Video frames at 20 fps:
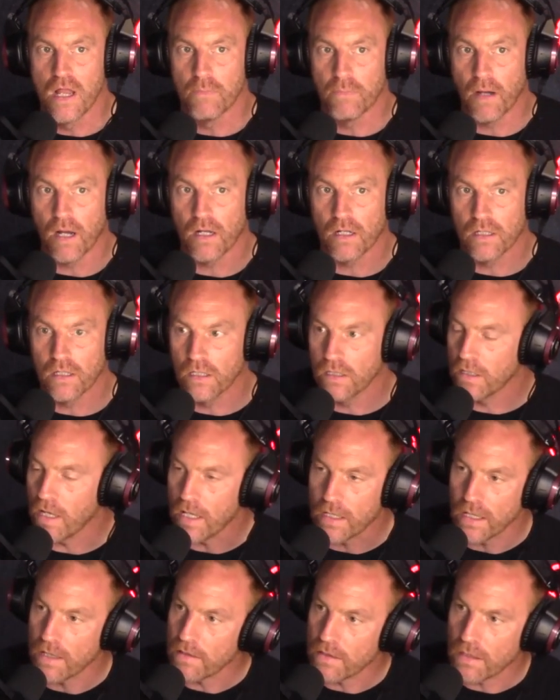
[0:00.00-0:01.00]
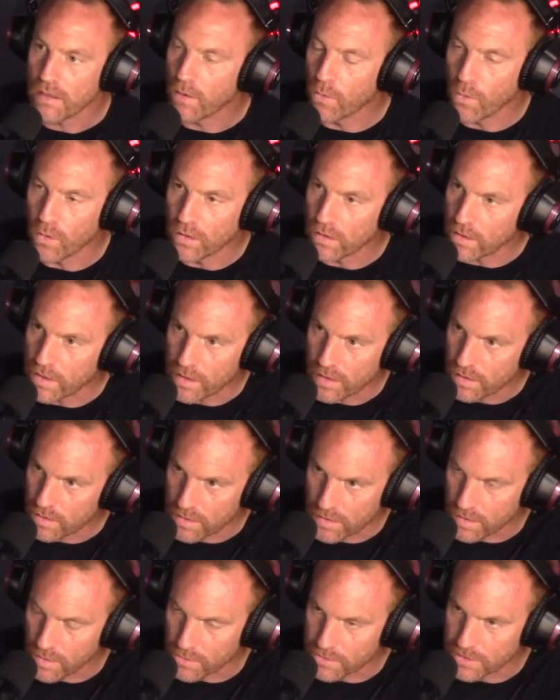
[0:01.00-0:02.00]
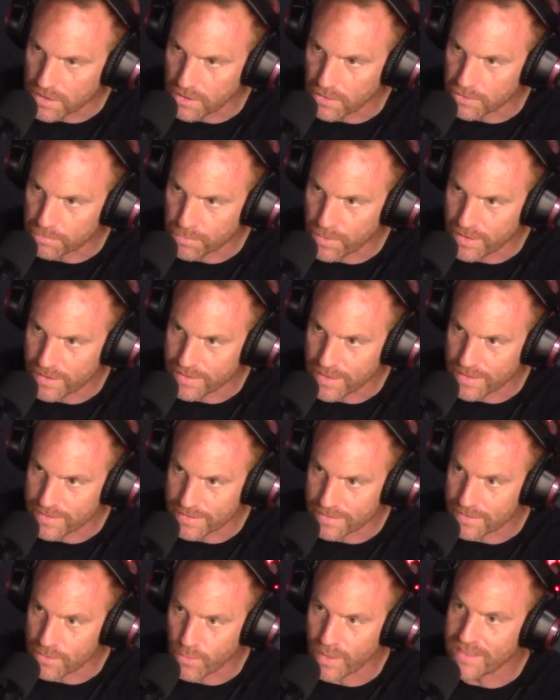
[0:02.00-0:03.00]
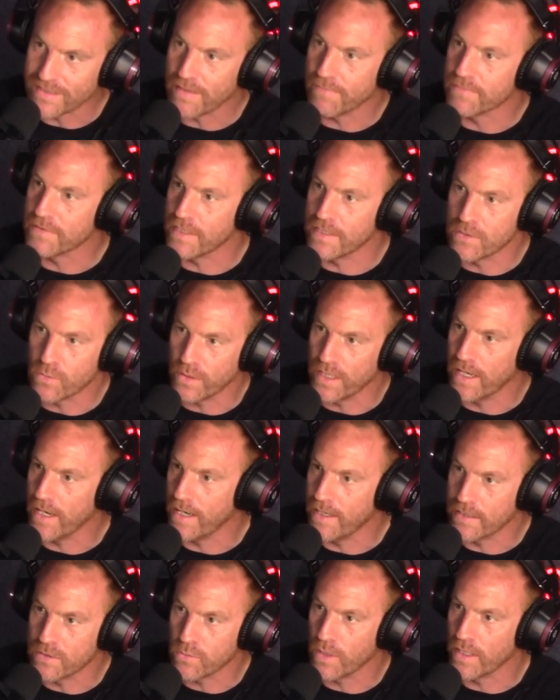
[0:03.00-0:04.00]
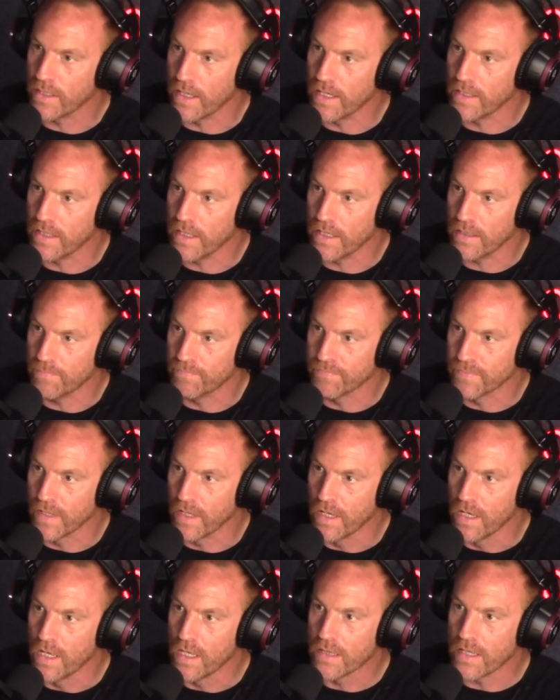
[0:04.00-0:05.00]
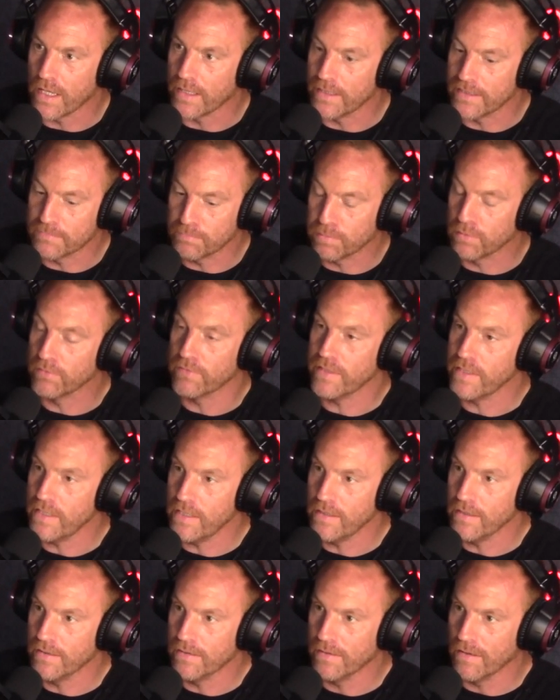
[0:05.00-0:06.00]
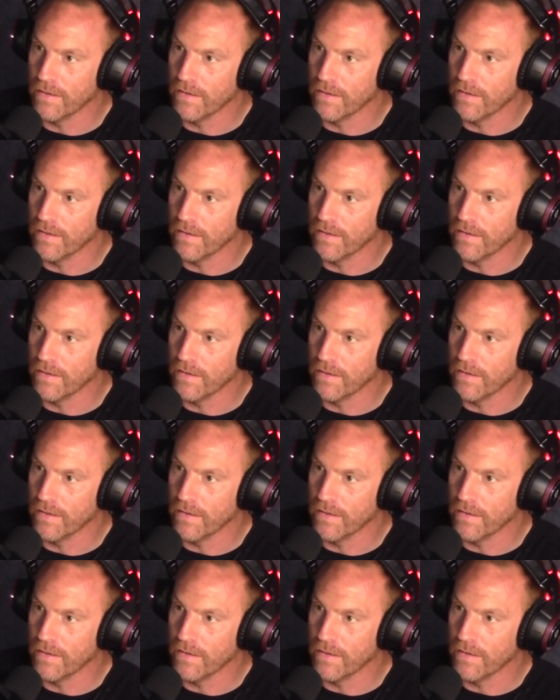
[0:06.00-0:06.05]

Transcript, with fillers: But yeah, they all the, those CEOs predecessors in 2017, 2018, 2019. That is pre,